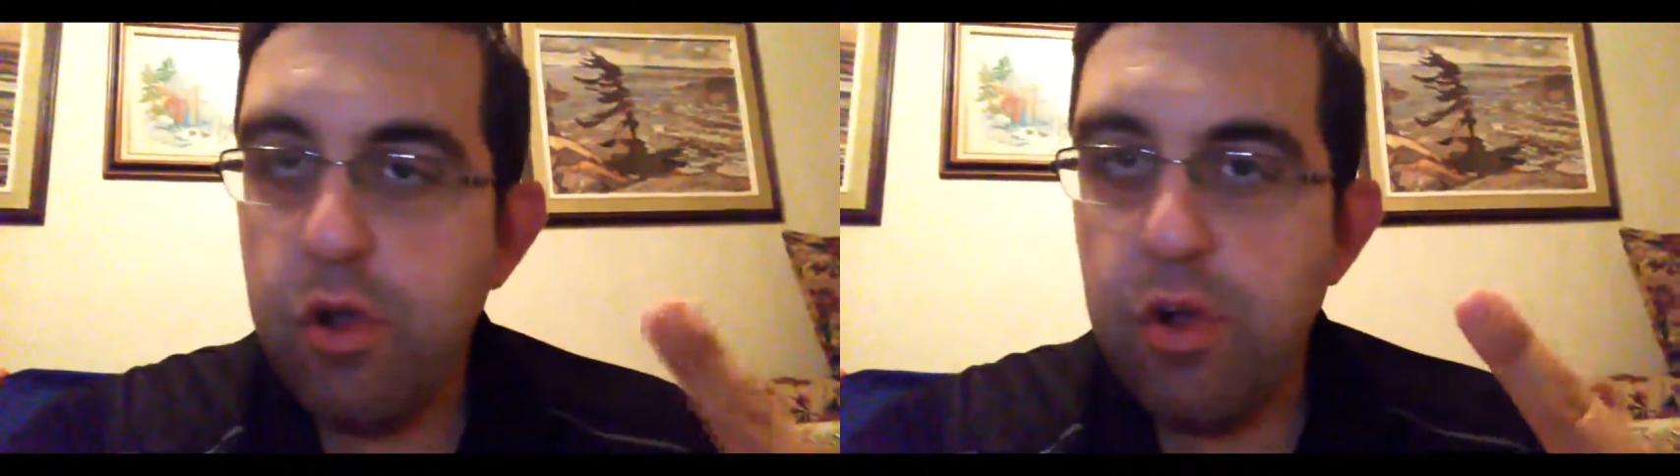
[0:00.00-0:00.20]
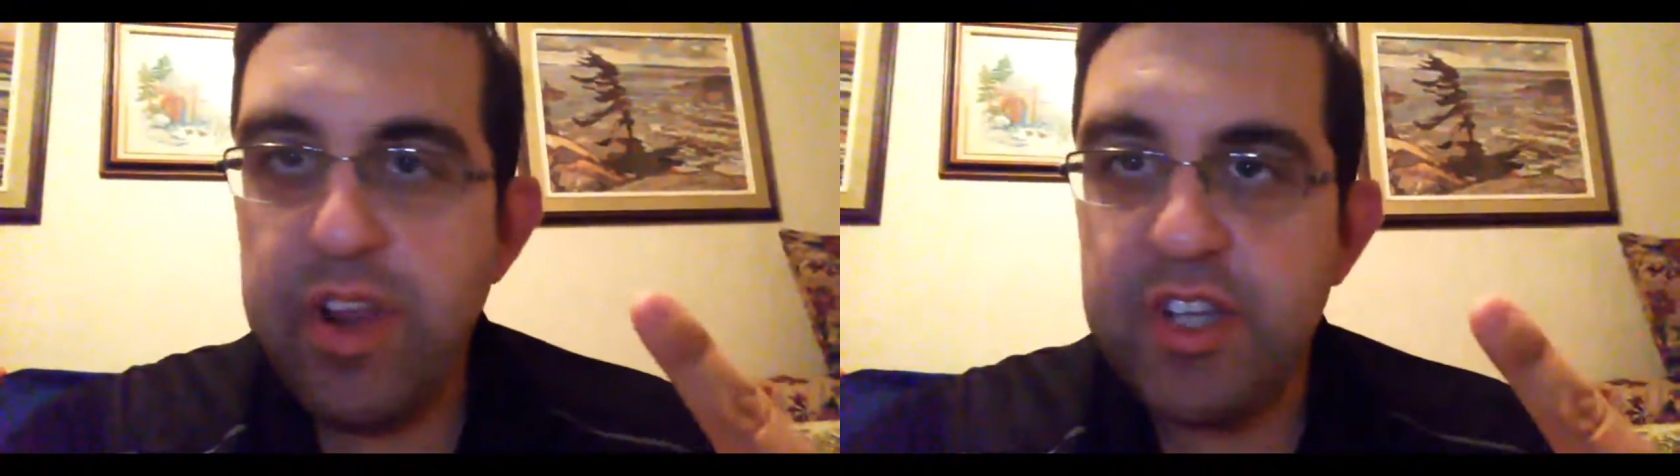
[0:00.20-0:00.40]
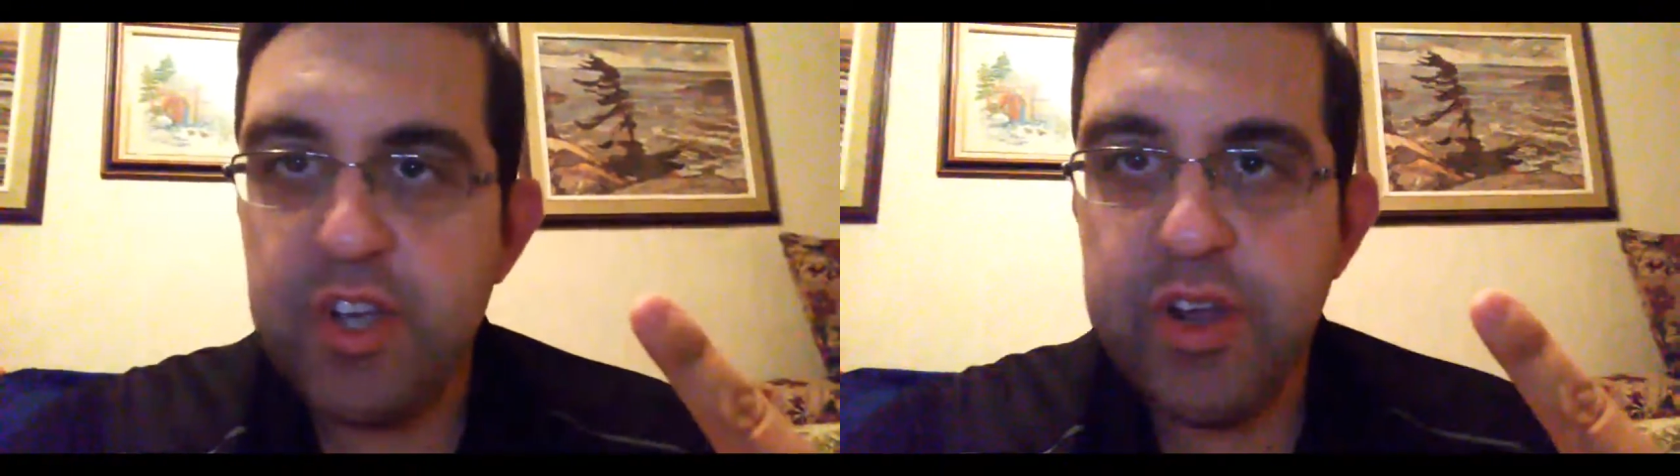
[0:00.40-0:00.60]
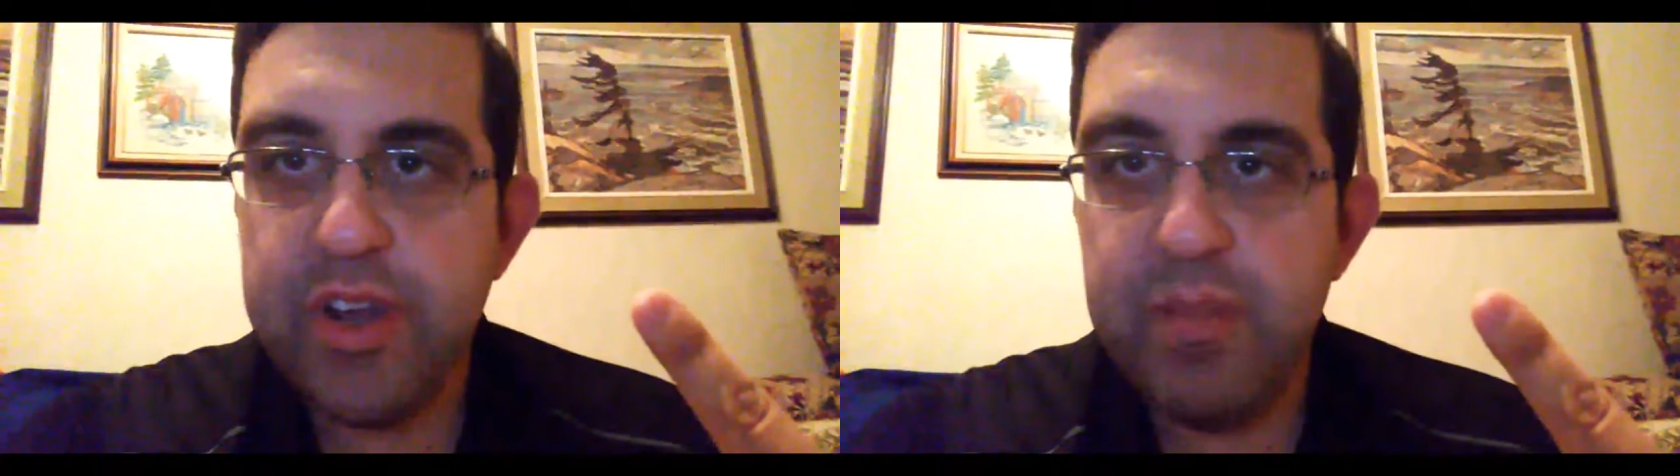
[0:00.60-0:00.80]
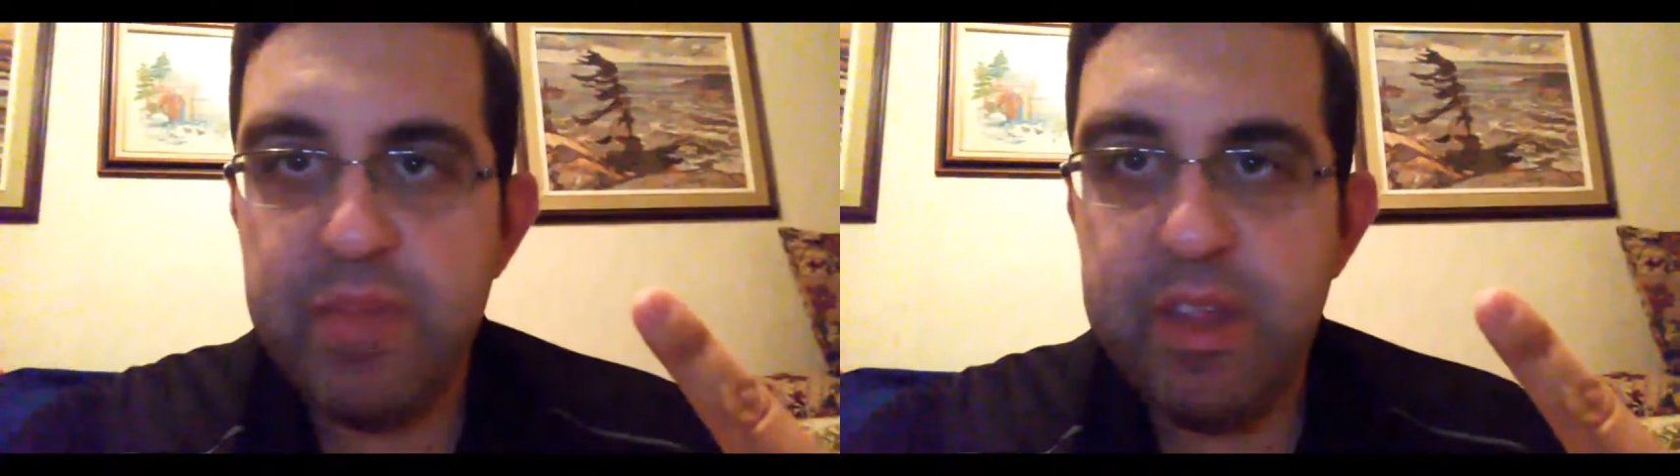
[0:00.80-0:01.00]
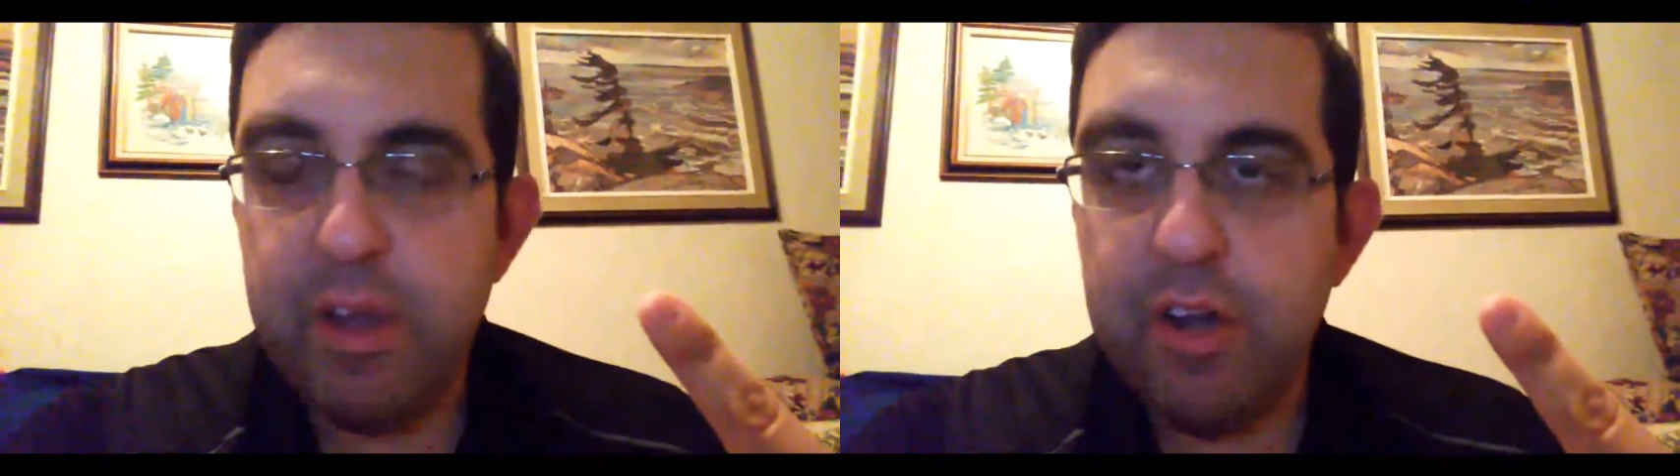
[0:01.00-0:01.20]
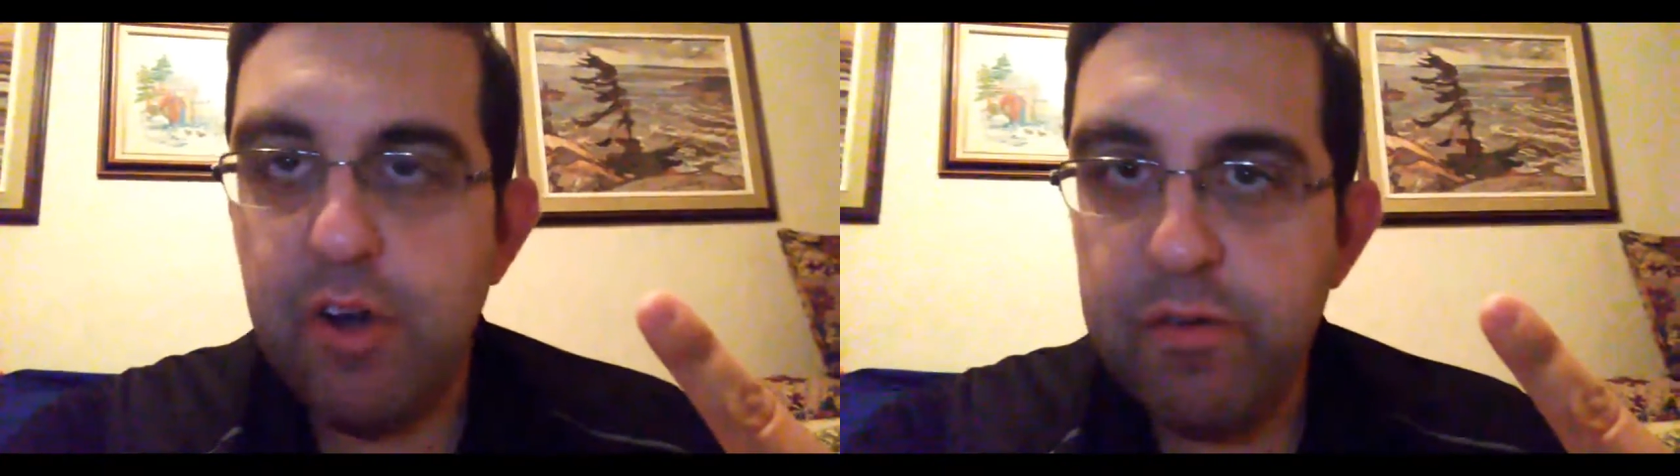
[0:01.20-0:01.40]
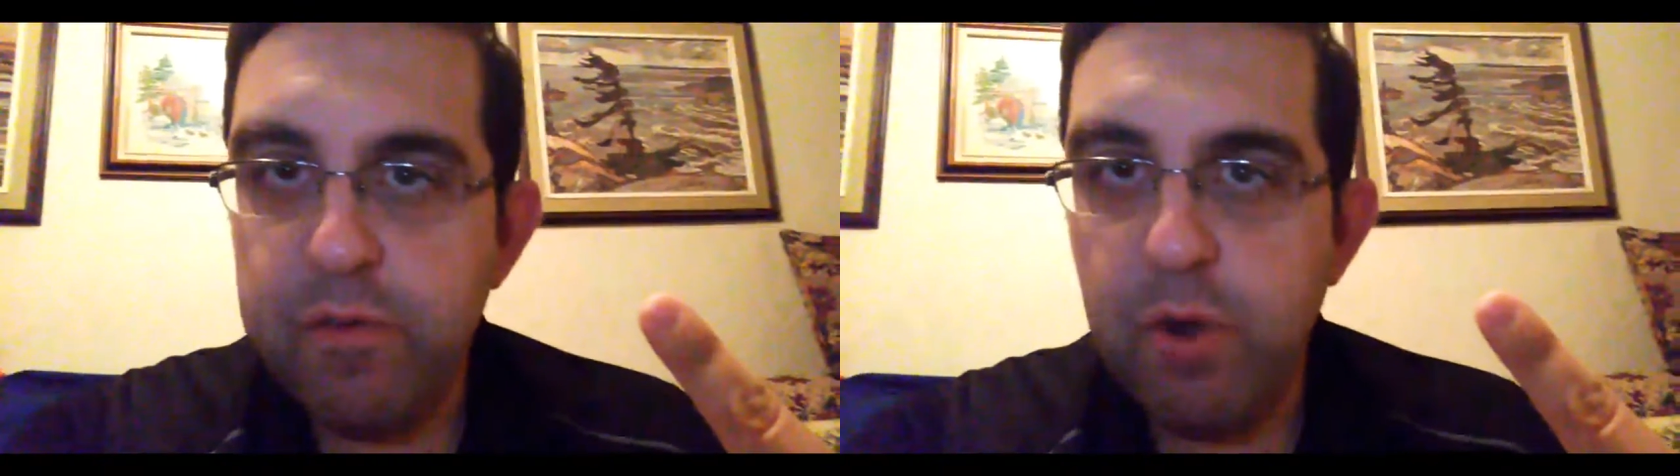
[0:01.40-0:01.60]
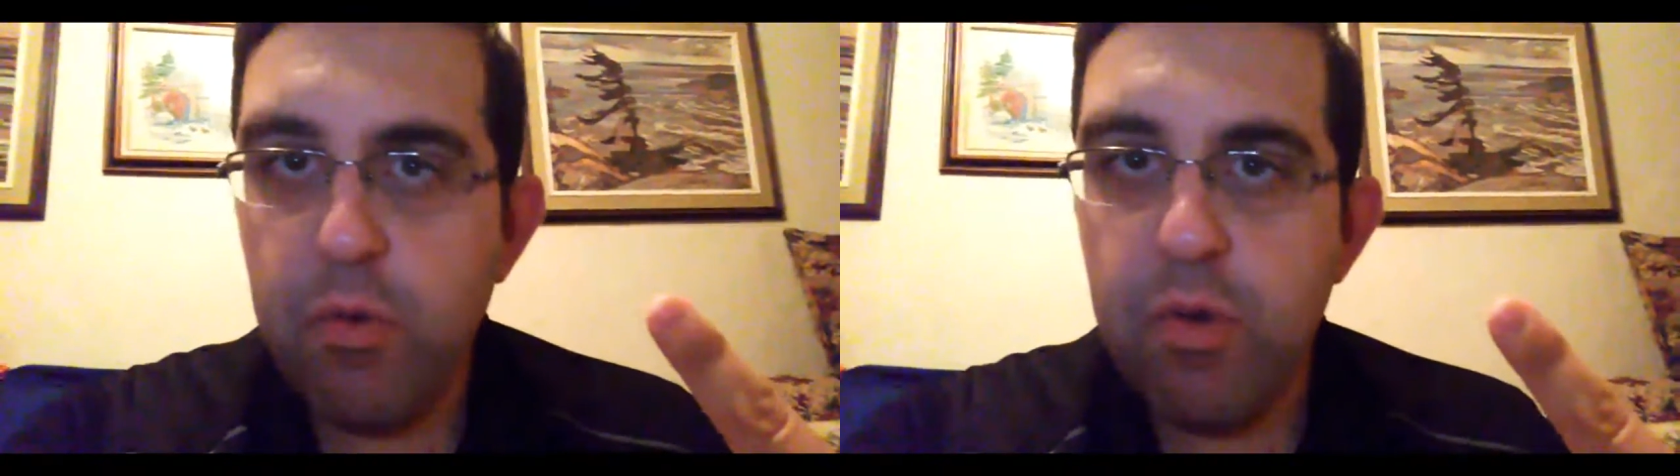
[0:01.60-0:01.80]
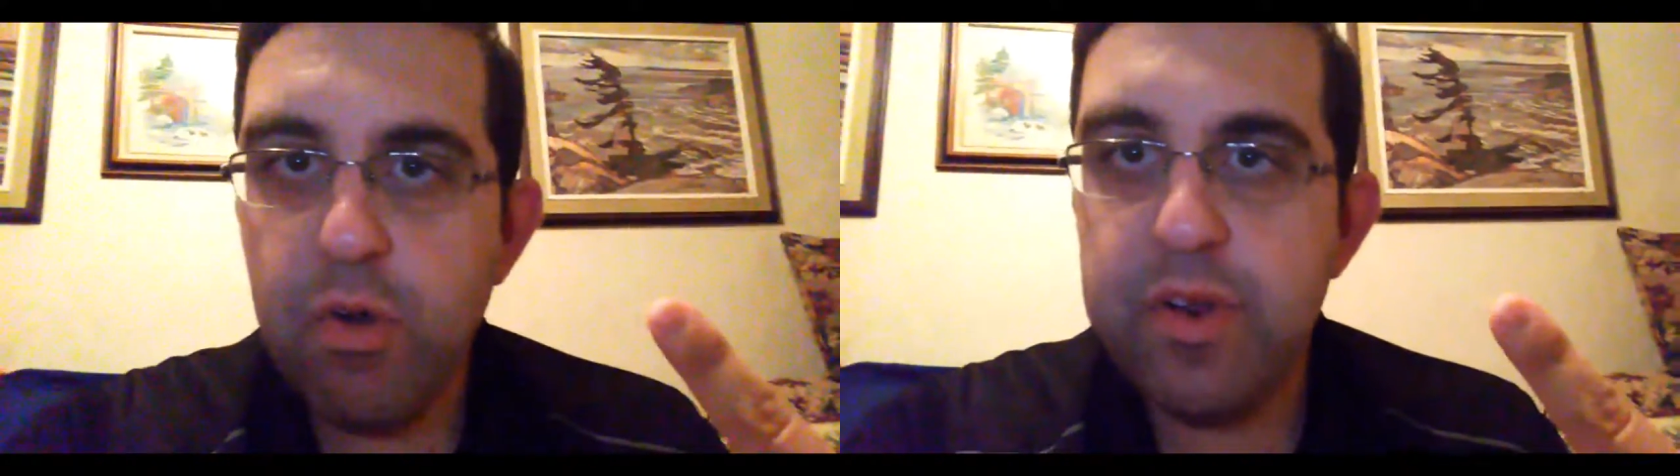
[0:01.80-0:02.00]
Earnings aren't going to be there going
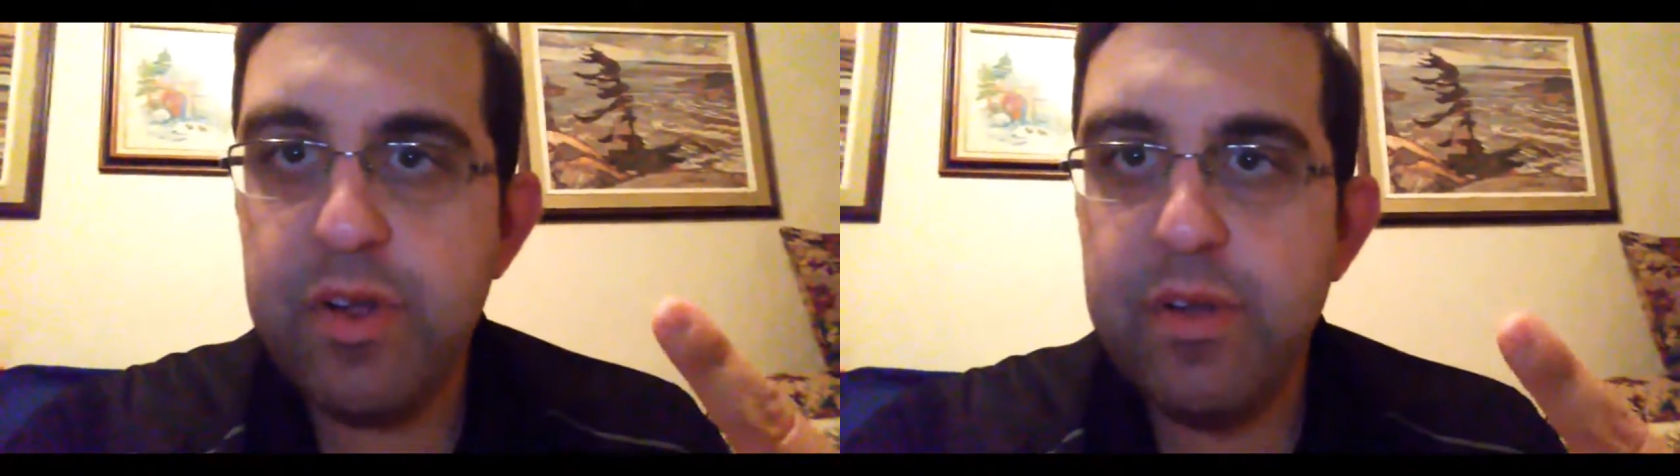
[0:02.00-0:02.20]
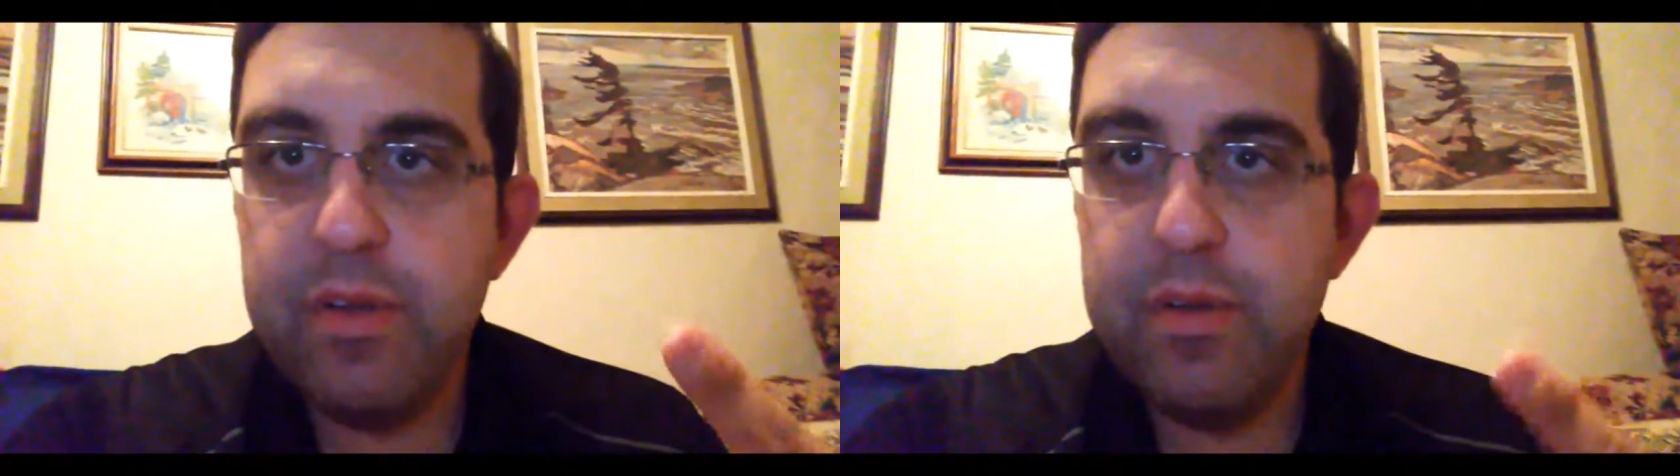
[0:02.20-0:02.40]
forward.